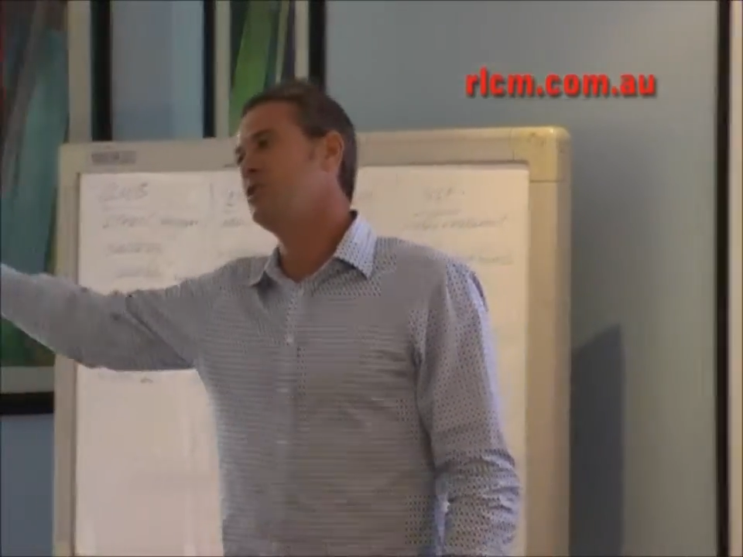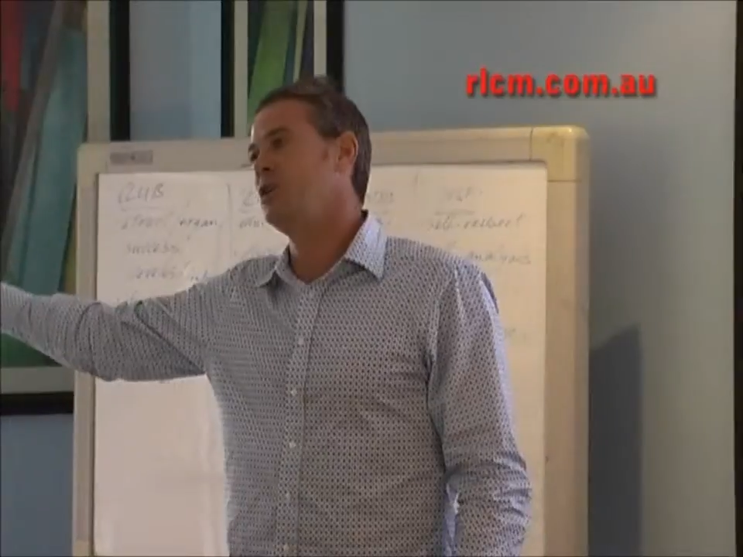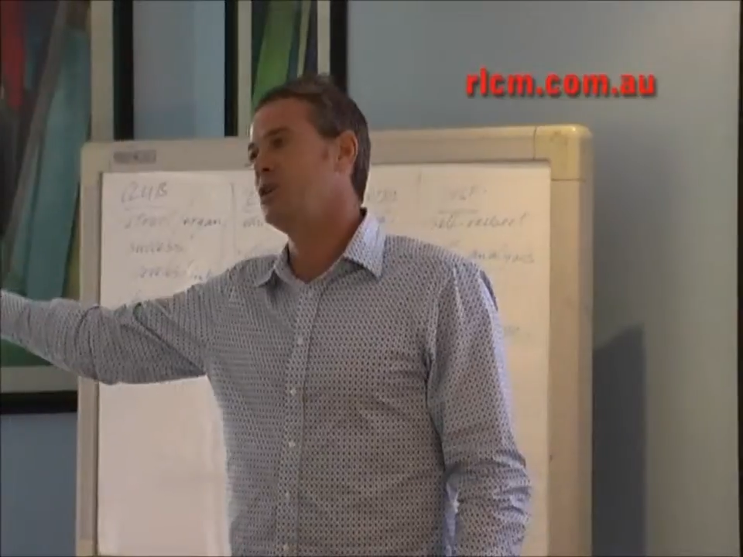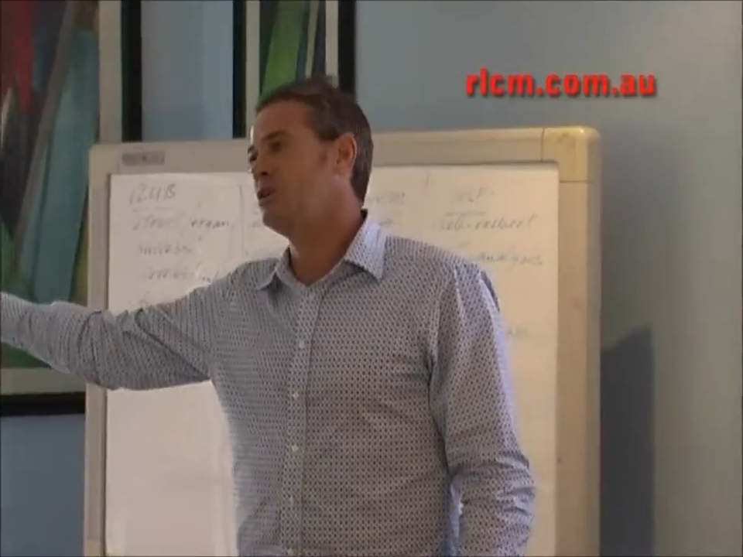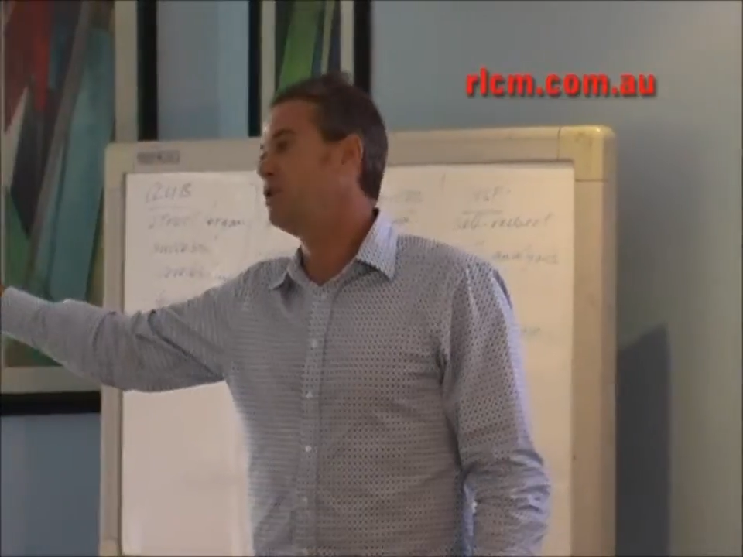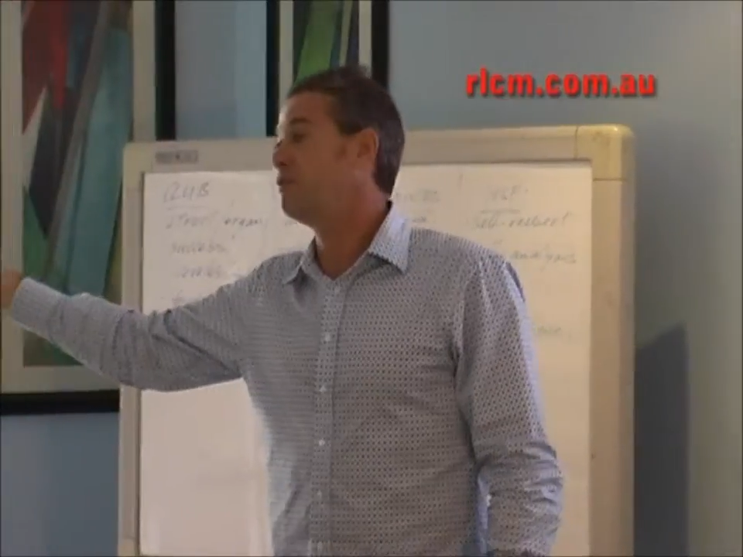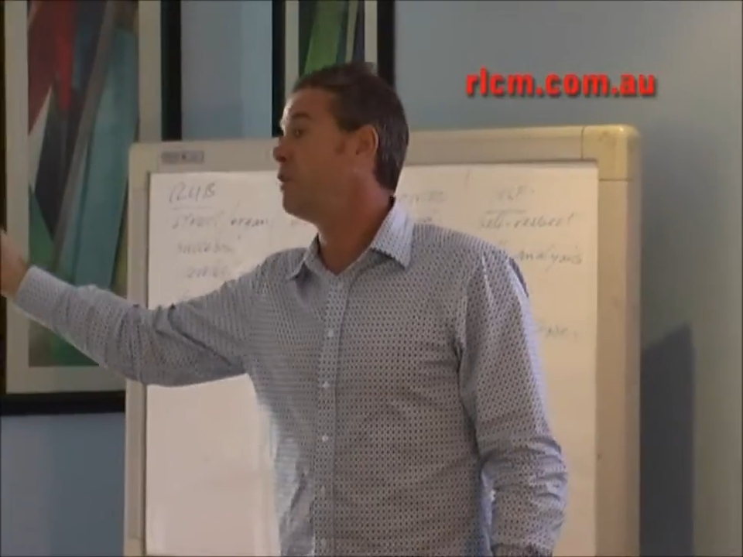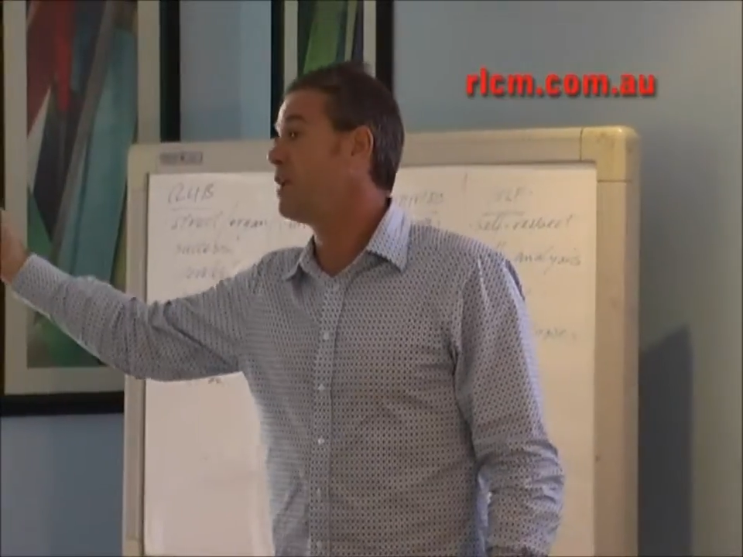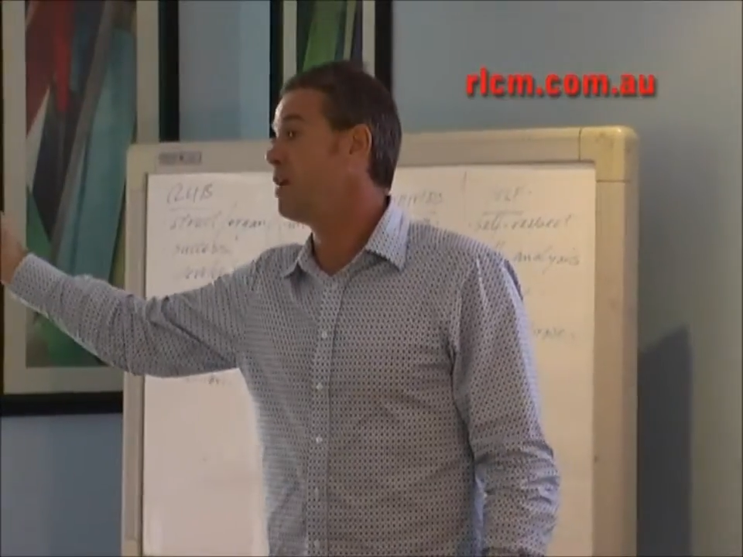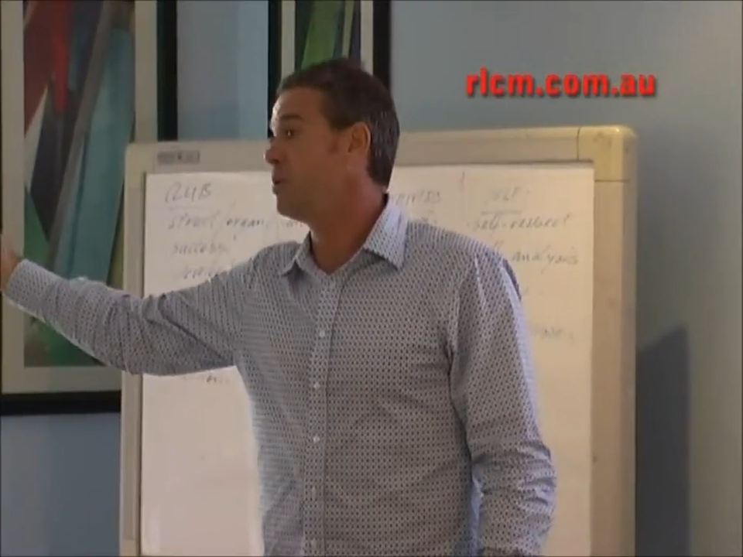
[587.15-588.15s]
session in a
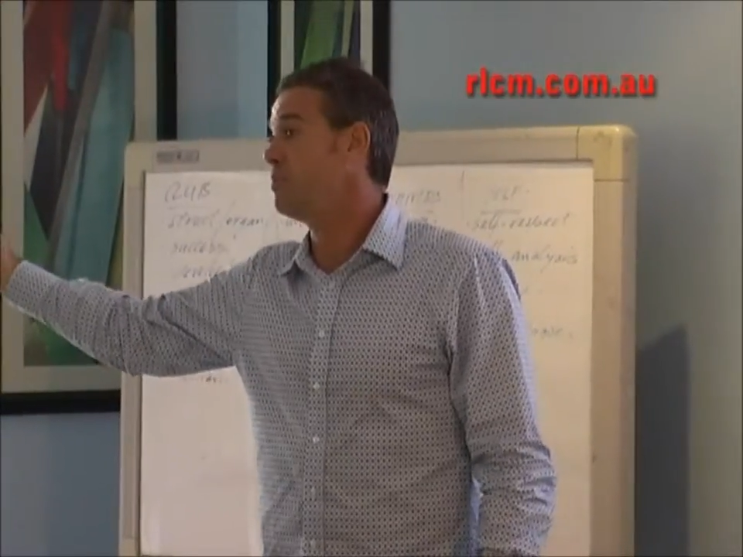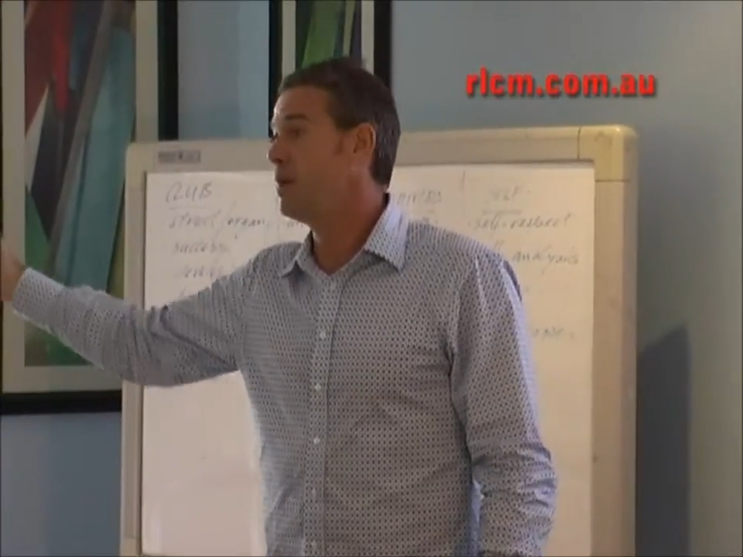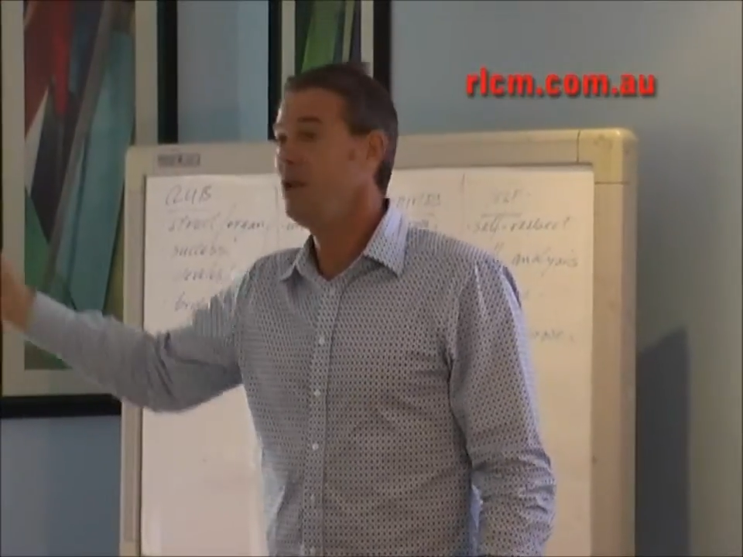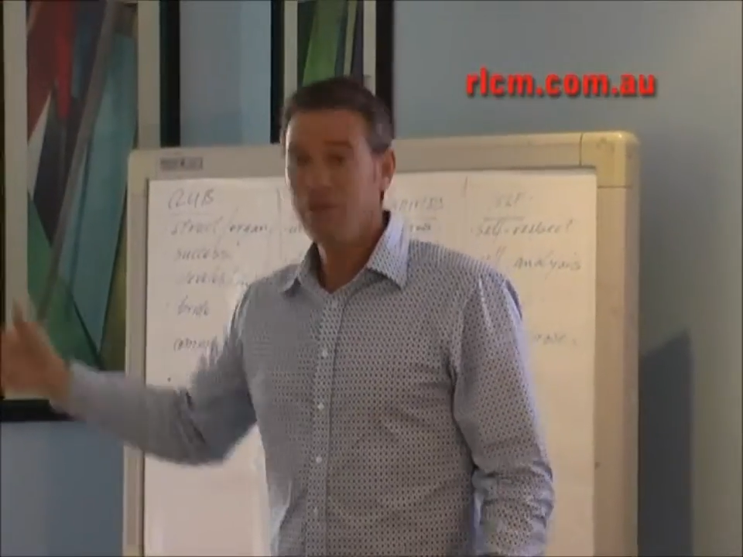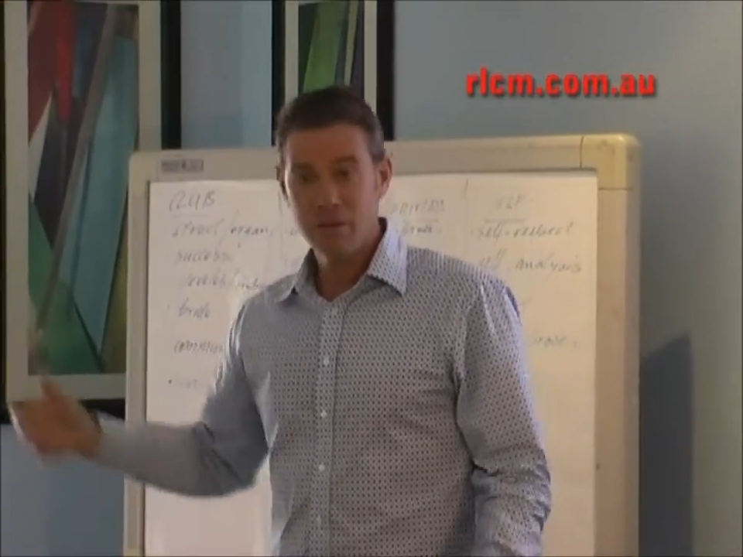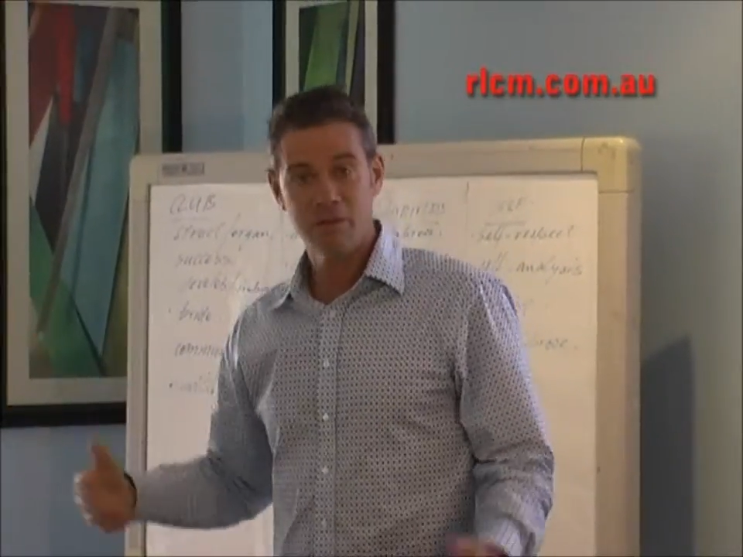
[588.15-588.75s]
fairly upbeat manner,